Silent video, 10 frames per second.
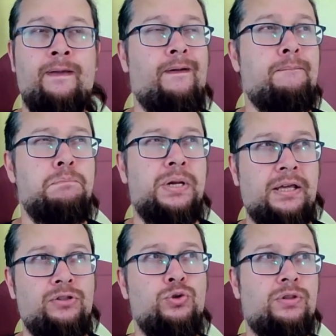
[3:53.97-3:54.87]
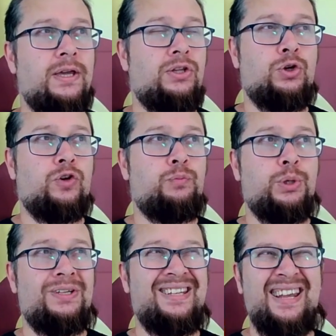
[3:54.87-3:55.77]
Um, but I do think you could have put
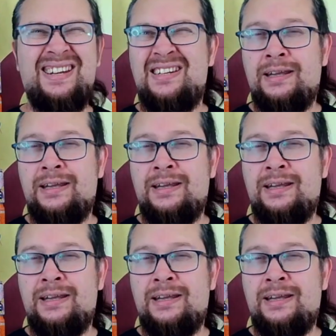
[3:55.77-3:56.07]
it in